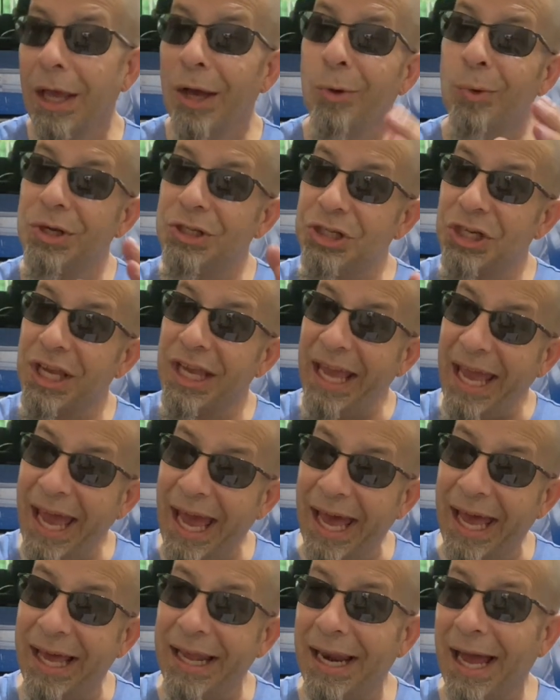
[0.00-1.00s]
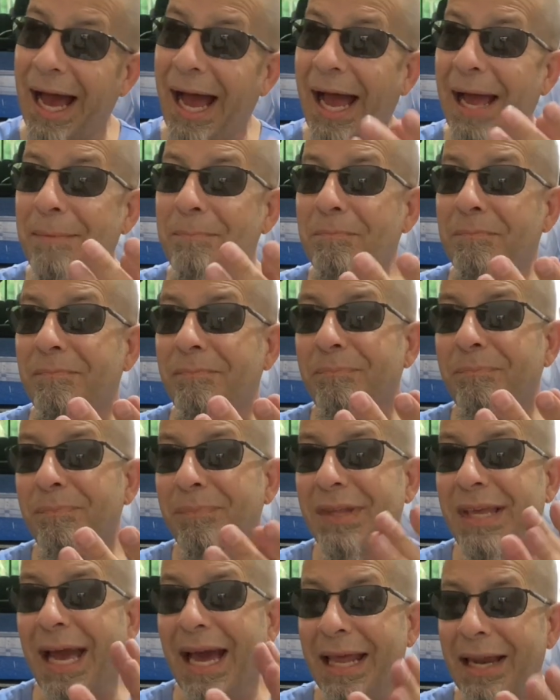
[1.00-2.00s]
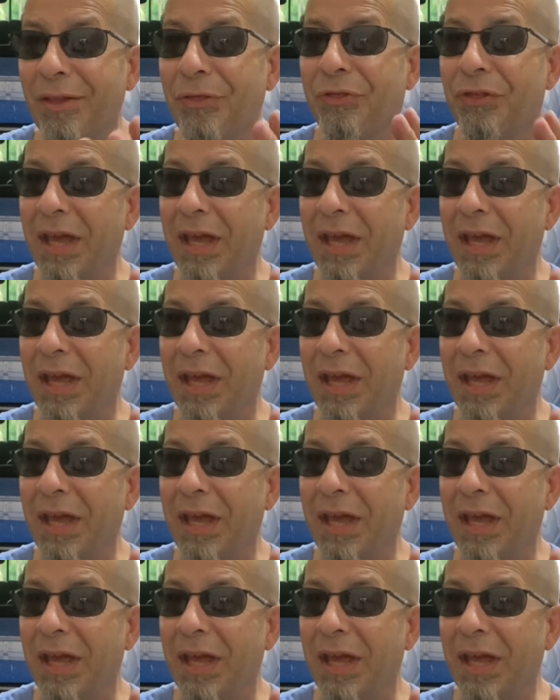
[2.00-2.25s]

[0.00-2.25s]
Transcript: which again, I'm kind of